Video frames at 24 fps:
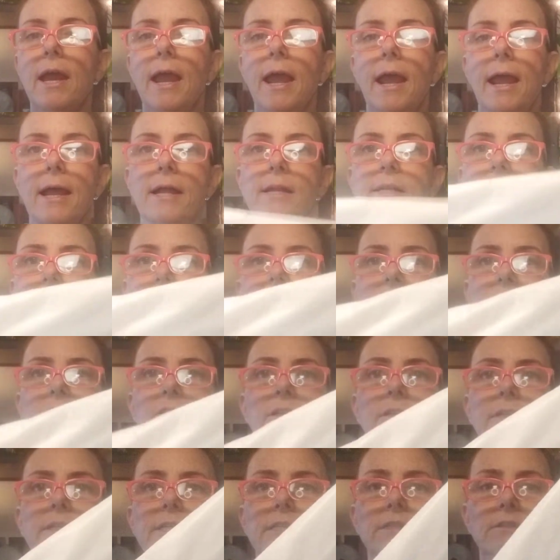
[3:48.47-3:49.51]
and it's
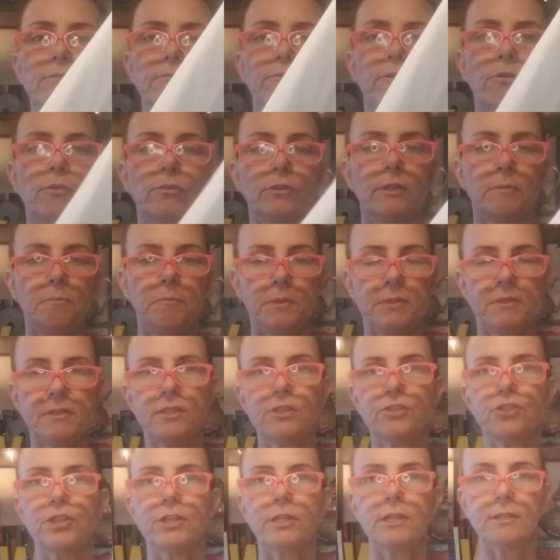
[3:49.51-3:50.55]
still in its folded
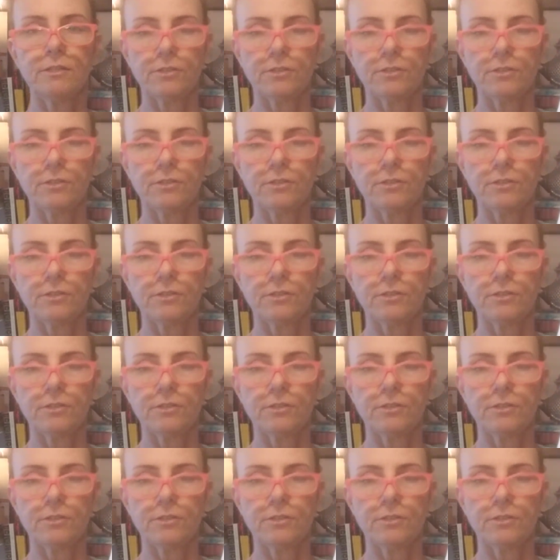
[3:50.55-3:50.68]
position.